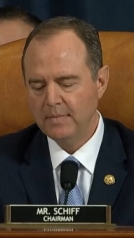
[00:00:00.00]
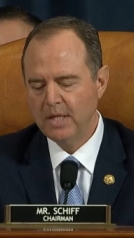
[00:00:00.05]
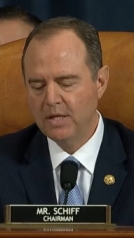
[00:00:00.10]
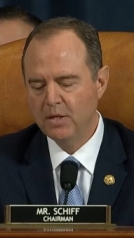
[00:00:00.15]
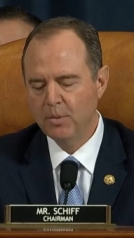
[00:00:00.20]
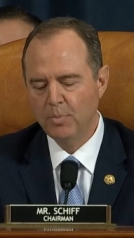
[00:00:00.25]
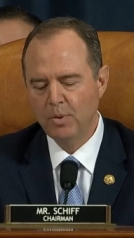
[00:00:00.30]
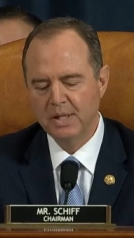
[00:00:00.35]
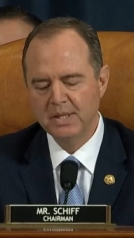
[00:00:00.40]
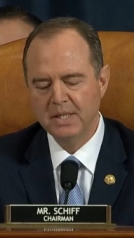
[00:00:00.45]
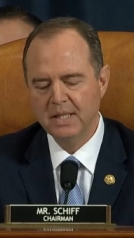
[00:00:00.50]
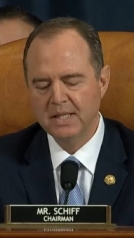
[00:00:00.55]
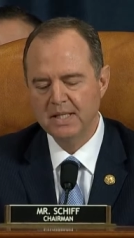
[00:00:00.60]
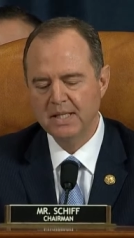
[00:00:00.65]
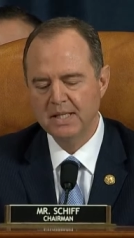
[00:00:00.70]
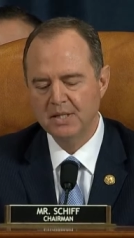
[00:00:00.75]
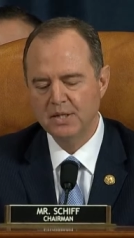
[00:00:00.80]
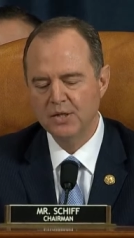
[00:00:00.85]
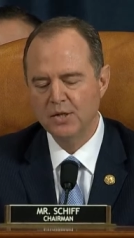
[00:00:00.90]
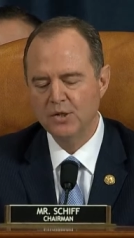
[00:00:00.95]
The president
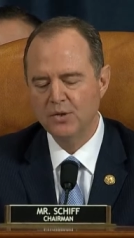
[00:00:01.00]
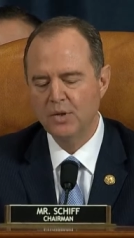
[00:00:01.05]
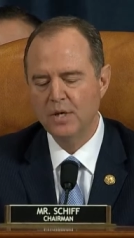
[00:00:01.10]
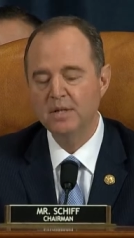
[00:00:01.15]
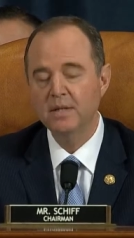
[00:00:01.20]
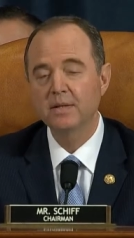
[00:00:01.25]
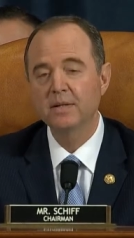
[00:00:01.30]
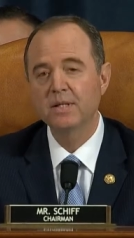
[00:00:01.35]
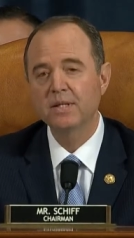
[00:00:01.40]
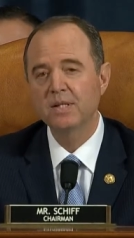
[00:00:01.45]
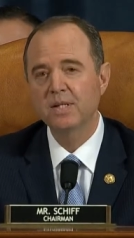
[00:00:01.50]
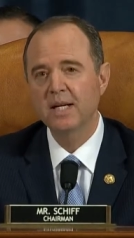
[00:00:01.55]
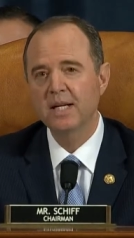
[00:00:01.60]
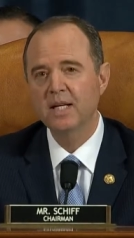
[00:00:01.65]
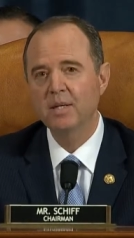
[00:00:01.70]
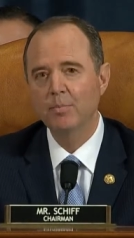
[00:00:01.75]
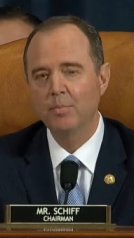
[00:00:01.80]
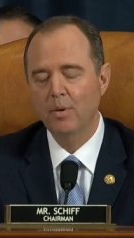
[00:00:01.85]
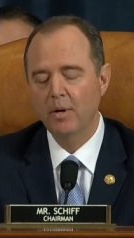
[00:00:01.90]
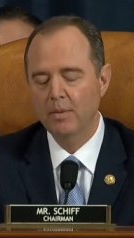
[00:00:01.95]
has instructed the State
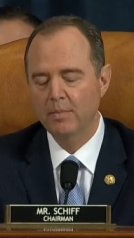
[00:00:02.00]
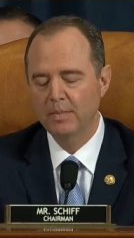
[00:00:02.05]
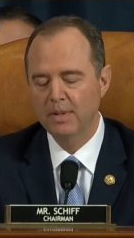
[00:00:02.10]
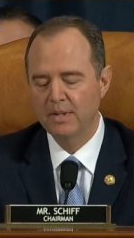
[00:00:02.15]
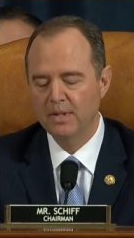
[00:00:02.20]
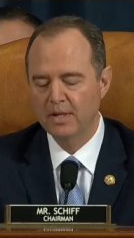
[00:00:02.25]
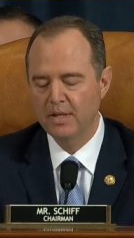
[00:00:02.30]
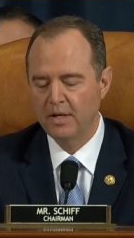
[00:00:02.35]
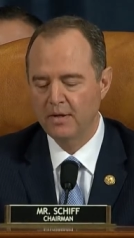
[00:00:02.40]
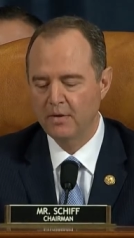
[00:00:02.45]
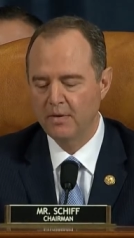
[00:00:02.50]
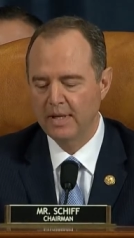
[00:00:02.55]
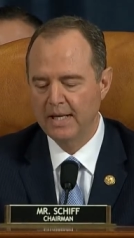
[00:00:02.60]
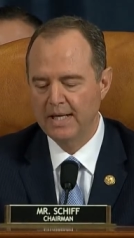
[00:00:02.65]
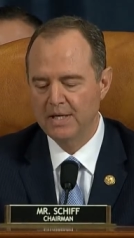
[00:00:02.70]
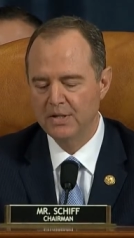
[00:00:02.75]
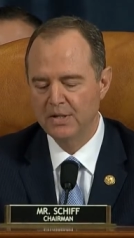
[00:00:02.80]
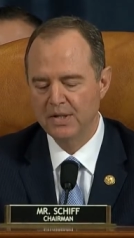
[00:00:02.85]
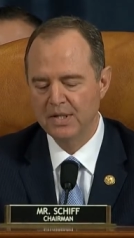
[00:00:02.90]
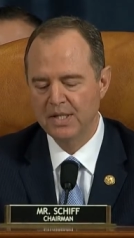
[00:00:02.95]
Department and other
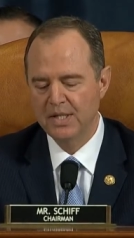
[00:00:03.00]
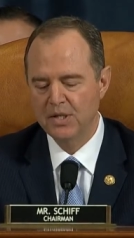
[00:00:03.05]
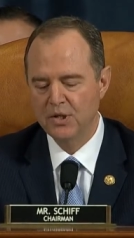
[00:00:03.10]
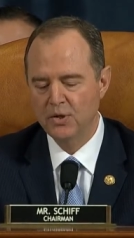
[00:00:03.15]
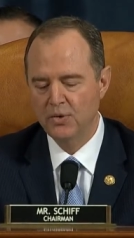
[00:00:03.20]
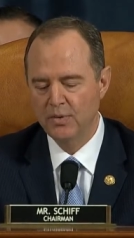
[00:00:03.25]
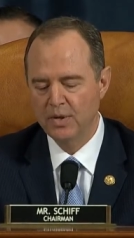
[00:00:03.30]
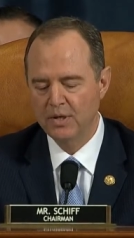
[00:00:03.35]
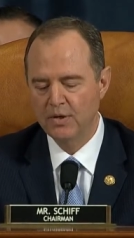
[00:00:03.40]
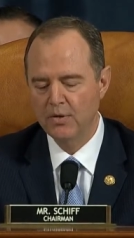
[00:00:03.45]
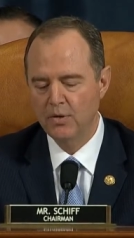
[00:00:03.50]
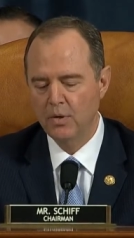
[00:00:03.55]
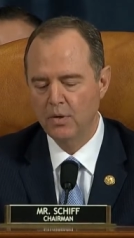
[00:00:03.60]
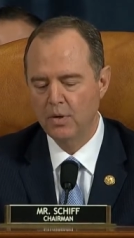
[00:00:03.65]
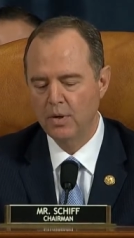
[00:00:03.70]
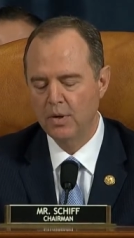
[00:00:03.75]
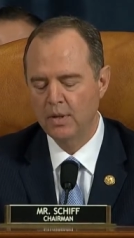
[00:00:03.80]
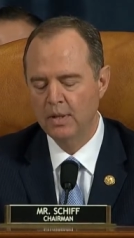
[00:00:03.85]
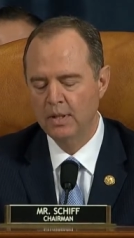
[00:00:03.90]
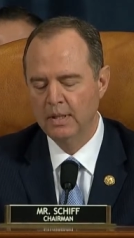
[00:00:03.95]
agencies to
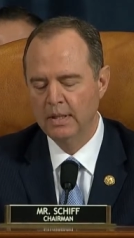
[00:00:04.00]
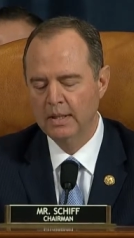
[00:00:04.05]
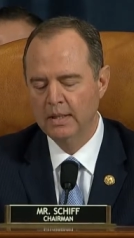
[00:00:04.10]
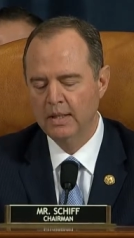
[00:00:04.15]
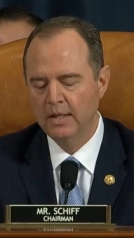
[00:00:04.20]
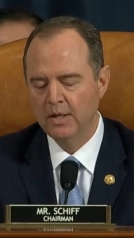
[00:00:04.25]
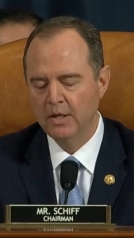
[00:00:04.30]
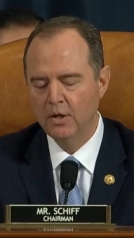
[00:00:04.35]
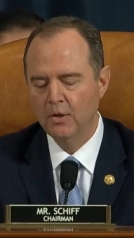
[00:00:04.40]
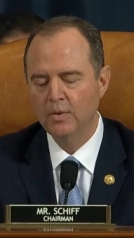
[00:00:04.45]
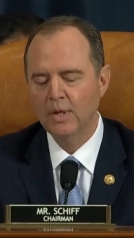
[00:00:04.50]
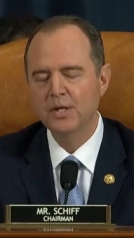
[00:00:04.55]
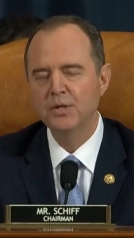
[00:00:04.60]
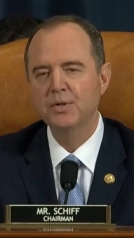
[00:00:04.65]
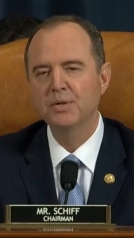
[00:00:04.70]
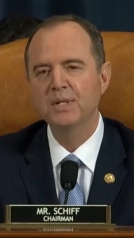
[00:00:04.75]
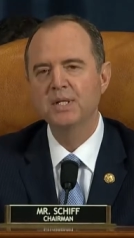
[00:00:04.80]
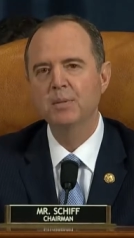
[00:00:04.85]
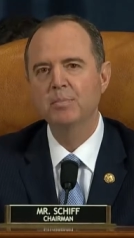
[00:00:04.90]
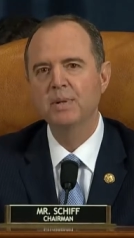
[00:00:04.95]
ignore
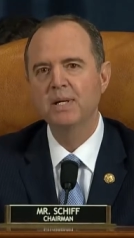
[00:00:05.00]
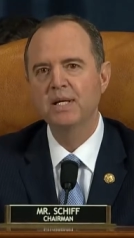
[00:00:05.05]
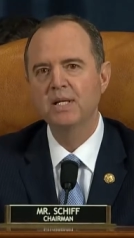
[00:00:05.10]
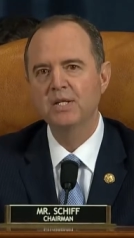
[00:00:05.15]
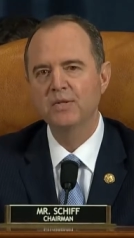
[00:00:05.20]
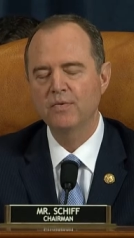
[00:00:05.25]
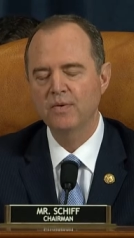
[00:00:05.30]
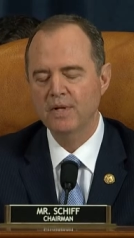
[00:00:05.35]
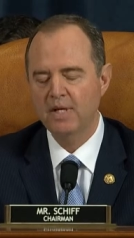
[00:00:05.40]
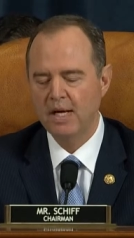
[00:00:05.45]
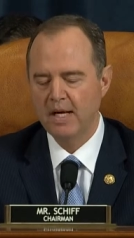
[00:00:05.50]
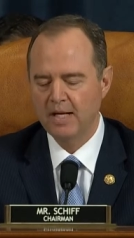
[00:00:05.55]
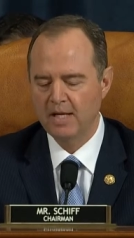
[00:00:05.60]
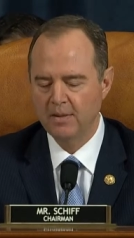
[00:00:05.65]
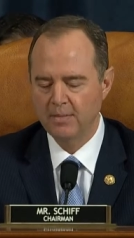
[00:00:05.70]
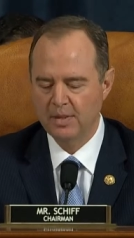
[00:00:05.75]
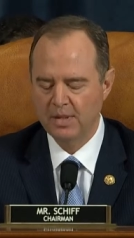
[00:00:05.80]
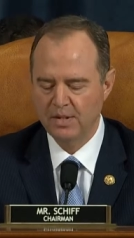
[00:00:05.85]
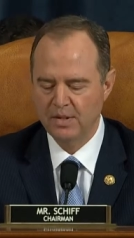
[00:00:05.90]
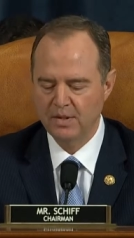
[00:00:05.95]
congressional subpoenas for
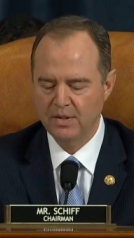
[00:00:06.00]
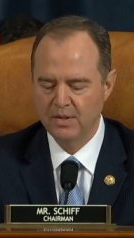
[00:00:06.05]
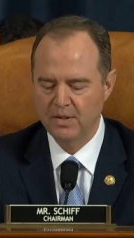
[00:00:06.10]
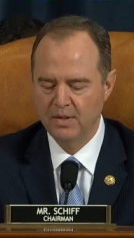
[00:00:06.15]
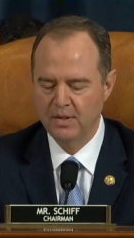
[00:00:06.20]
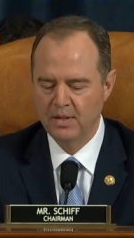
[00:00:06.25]
documents.